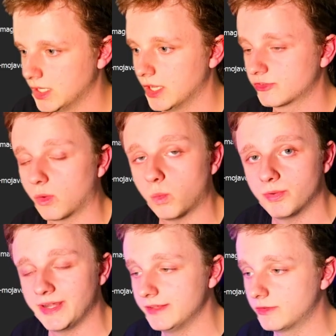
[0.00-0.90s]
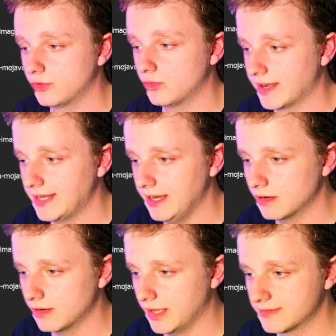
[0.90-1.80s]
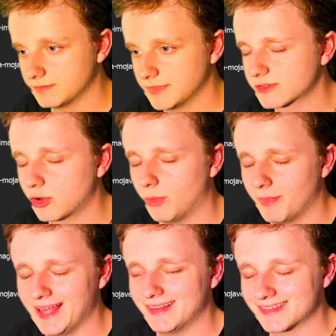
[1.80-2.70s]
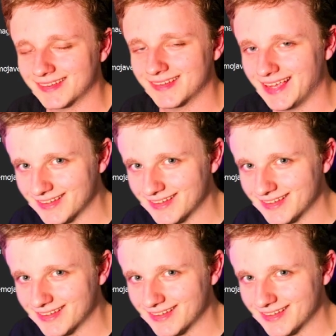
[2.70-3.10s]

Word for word: So what we need to do right here is this command in the